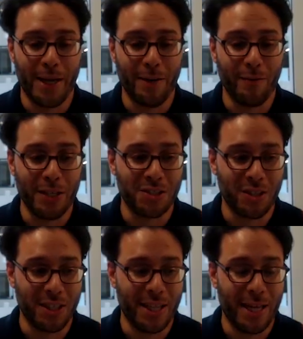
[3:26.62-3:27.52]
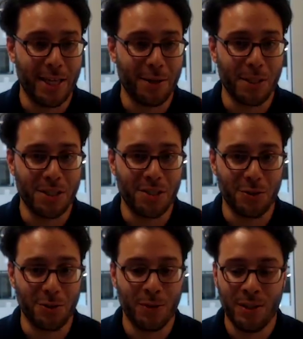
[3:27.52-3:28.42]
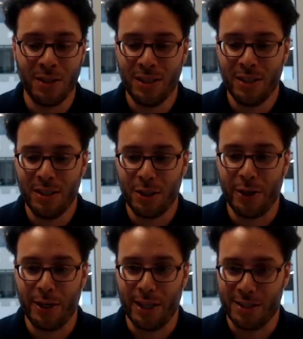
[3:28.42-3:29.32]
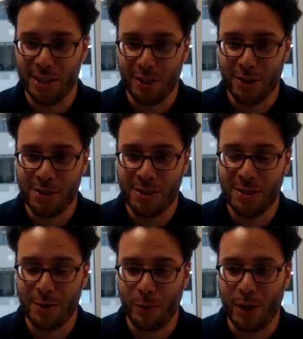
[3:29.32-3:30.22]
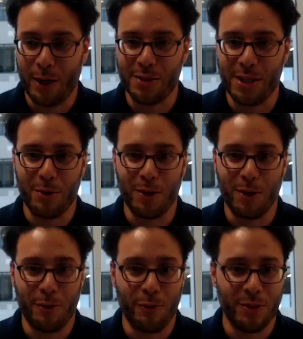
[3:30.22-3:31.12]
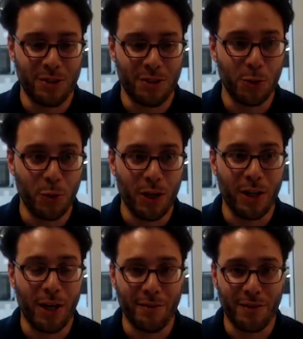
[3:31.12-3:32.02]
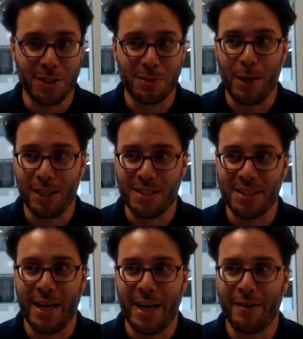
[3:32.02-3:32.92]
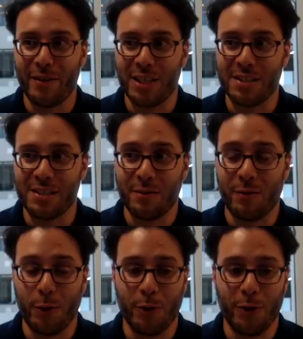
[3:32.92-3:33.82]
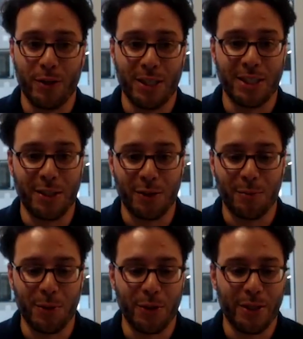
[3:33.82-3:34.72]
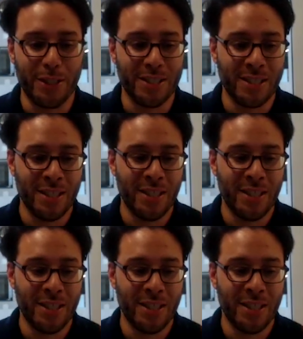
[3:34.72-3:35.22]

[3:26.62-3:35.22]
And eventually that led me to Green Latinos, where I was able to do a lot of this policy advocacy for Latino communities.